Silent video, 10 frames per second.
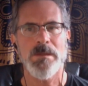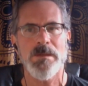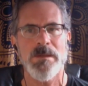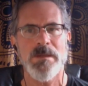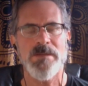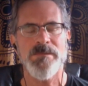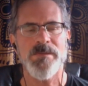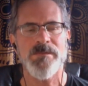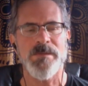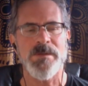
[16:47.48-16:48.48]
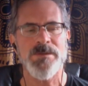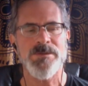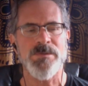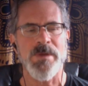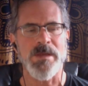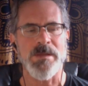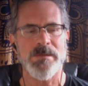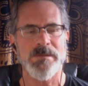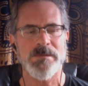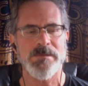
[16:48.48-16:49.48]
If it feels right,
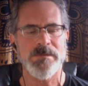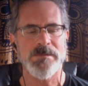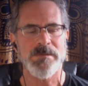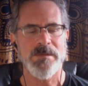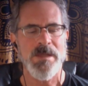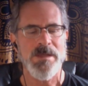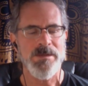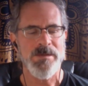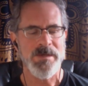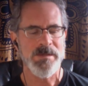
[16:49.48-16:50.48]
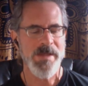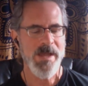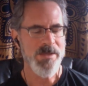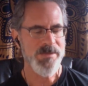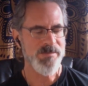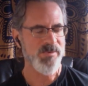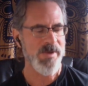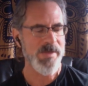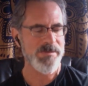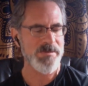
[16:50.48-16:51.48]
you can allow the
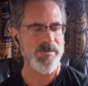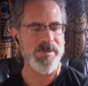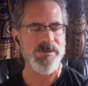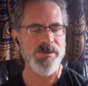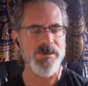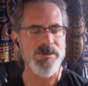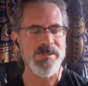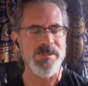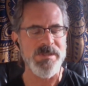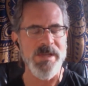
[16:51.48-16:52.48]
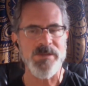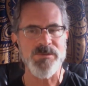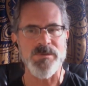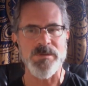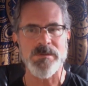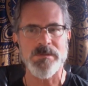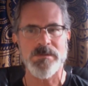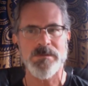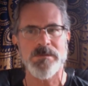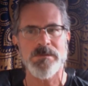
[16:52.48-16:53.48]
breath to return to natural,
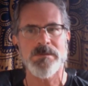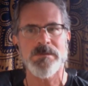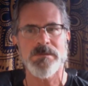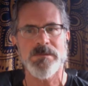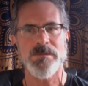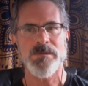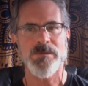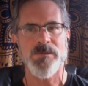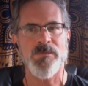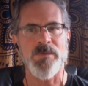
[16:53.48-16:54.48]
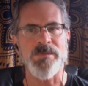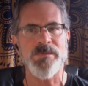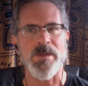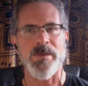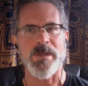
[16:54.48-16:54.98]
free-flowing,